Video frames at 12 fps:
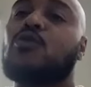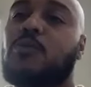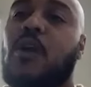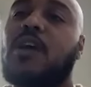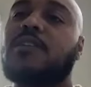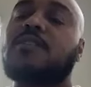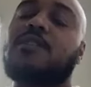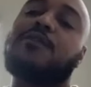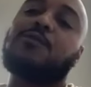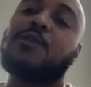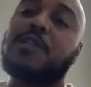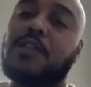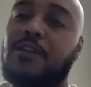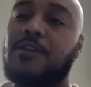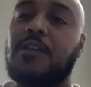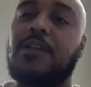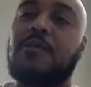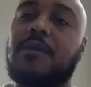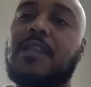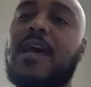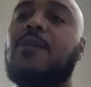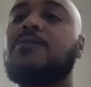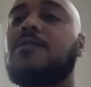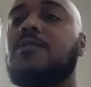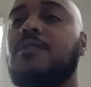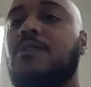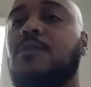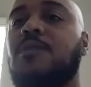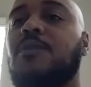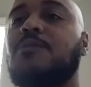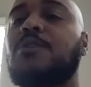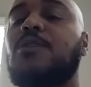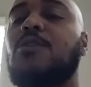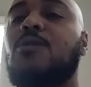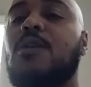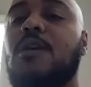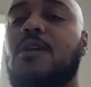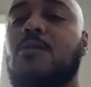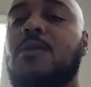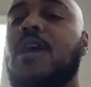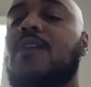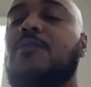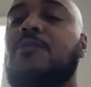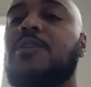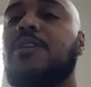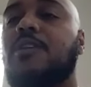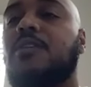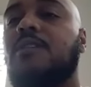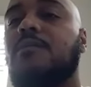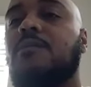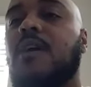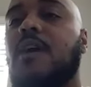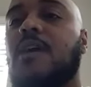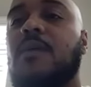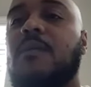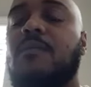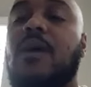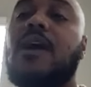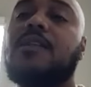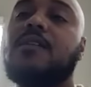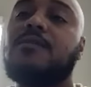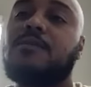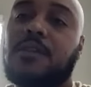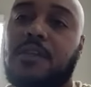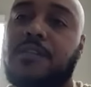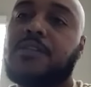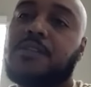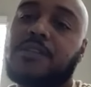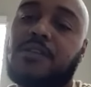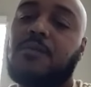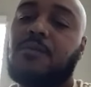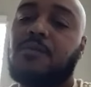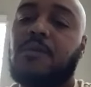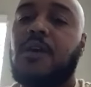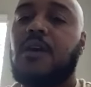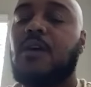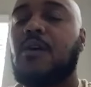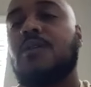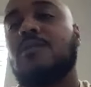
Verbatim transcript: the process of relearning him and how to deal with him. So we have a pretty good uh, bond and relationship uh,